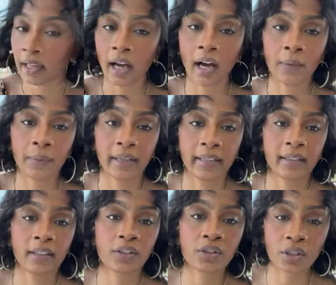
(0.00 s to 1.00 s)
All right.
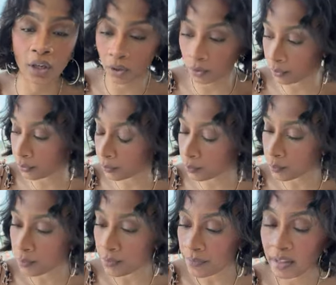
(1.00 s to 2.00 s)

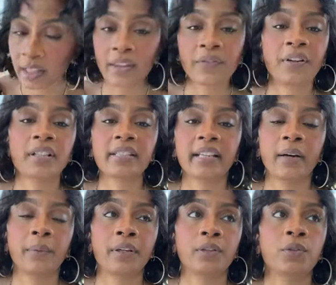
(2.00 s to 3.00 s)
So the first thing
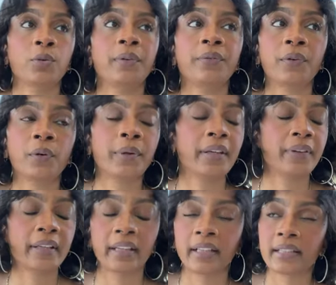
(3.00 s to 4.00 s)
I want to do before we
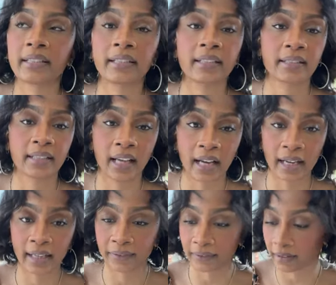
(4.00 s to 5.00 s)
even get into this
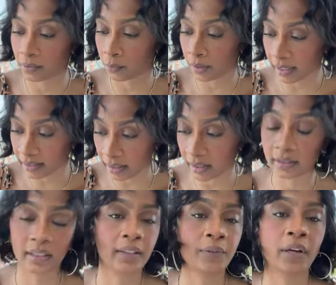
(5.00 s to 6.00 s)
live where I start
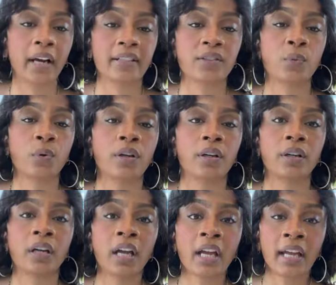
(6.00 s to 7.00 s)
to give you guys the
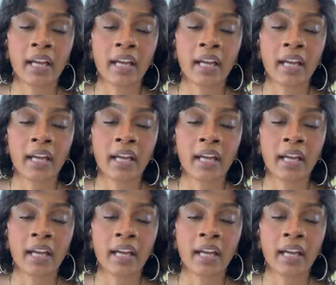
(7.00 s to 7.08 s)
word